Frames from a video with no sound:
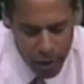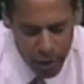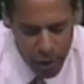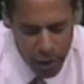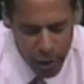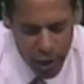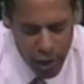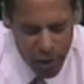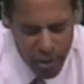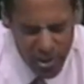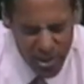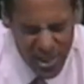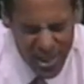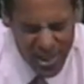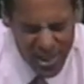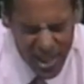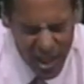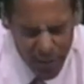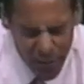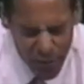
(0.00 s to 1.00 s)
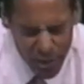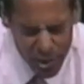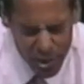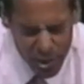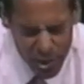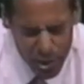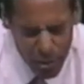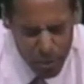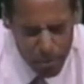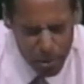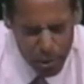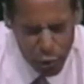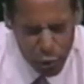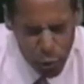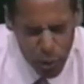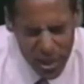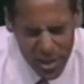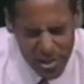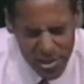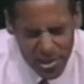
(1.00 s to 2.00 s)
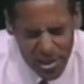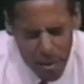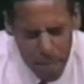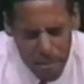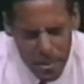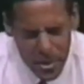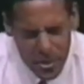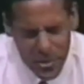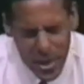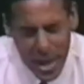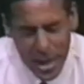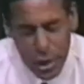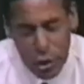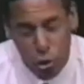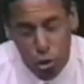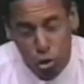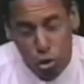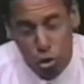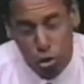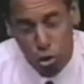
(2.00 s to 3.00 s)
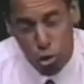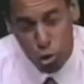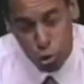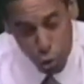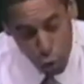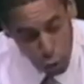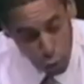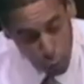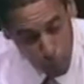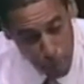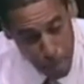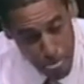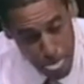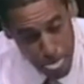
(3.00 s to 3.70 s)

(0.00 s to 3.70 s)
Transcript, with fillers: there is a difference between something that is true